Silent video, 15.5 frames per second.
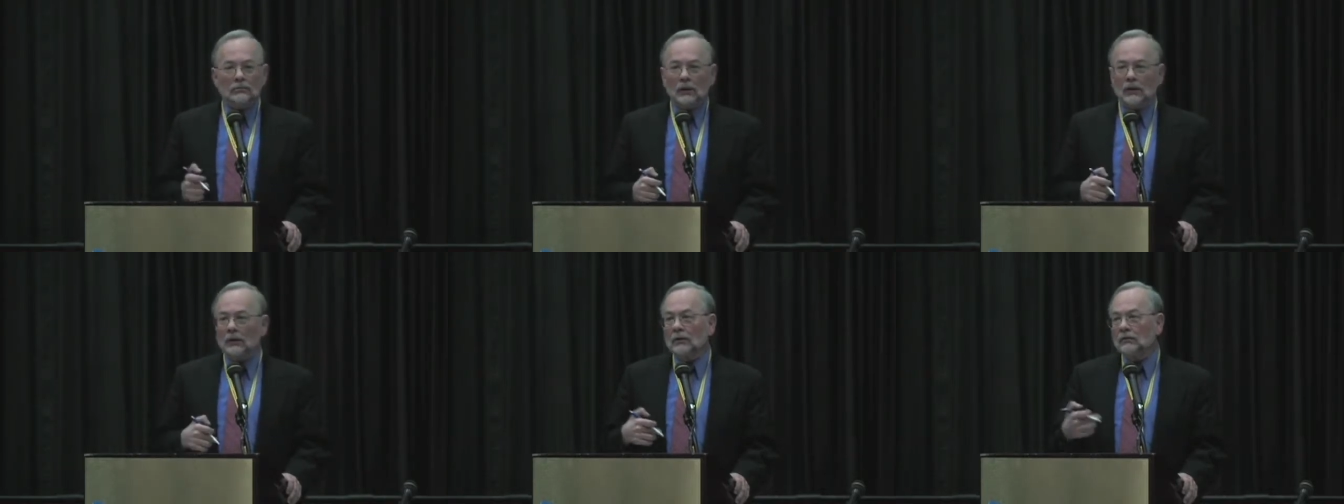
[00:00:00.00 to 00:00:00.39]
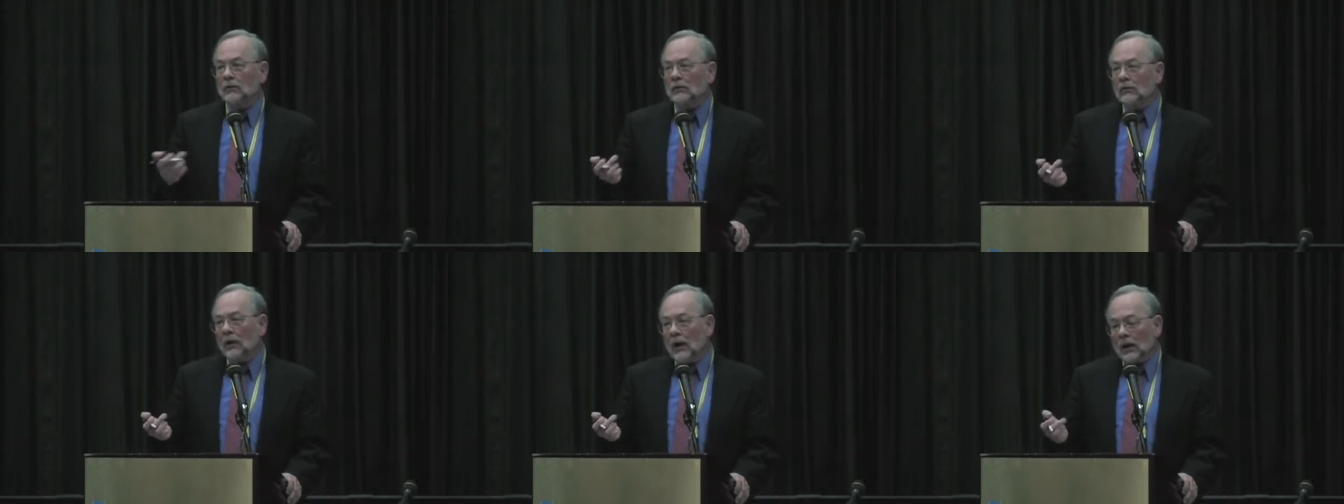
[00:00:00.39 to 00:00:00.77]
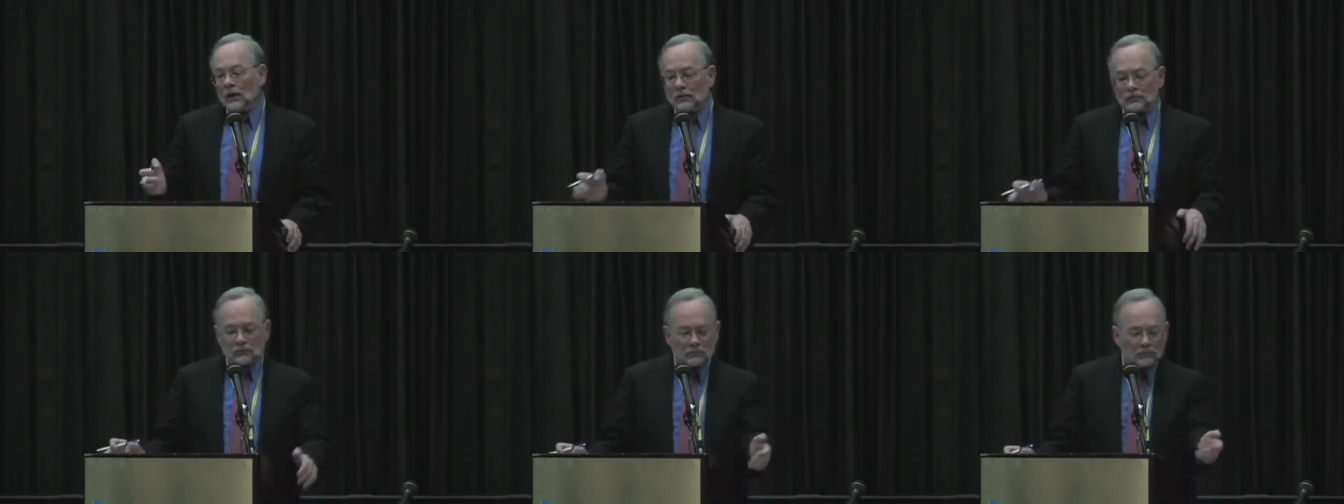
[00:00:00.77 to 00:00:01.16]
And he says,
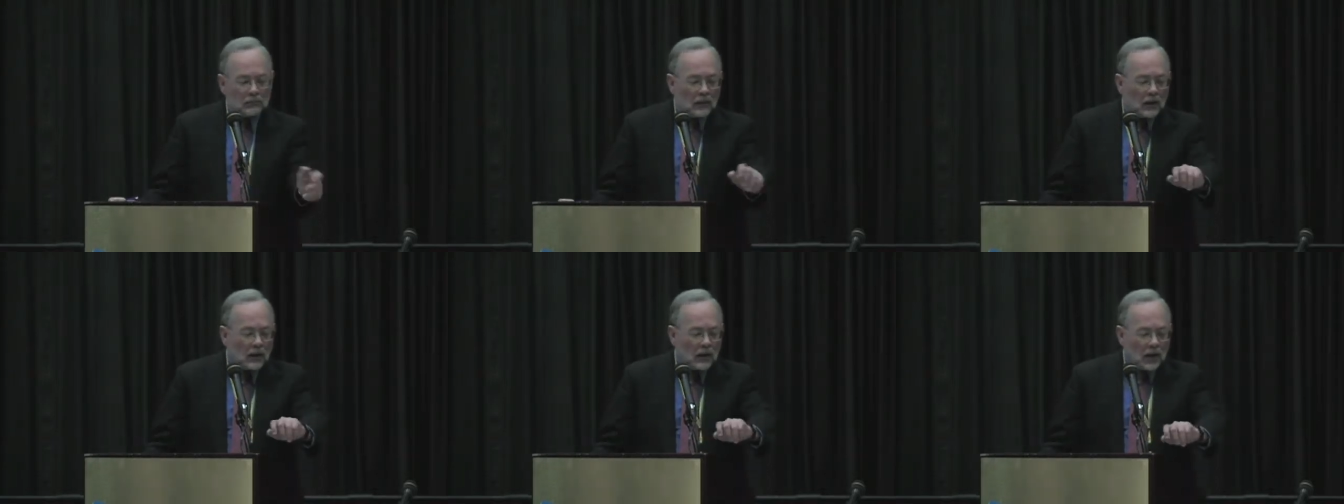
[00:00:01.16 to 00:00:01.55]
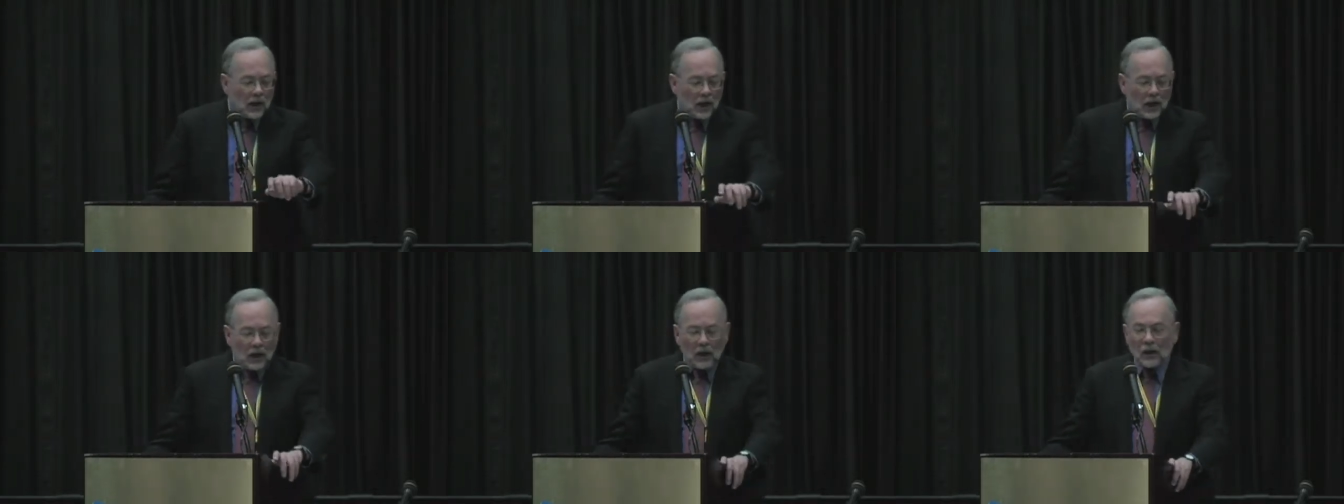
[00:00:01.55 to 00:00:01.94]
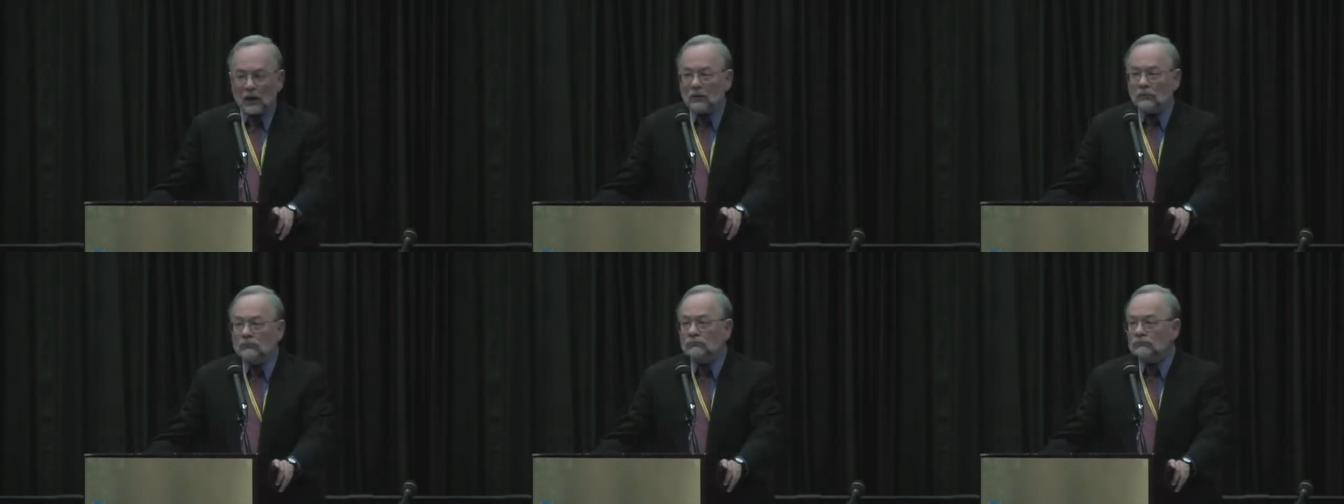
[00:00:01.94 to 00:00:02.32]

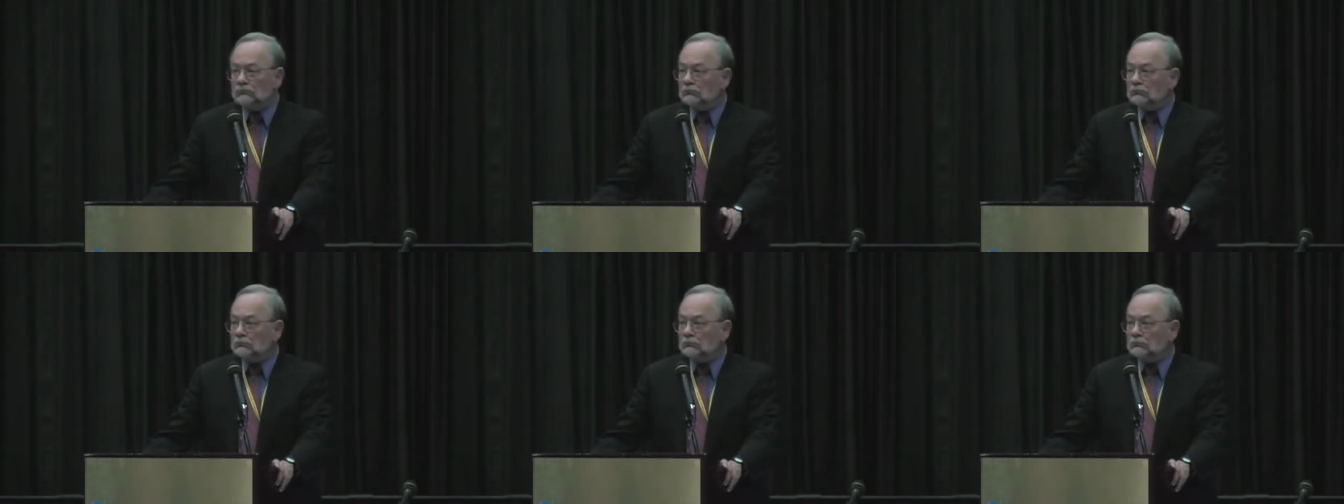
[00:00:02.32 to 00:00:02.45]
"Well,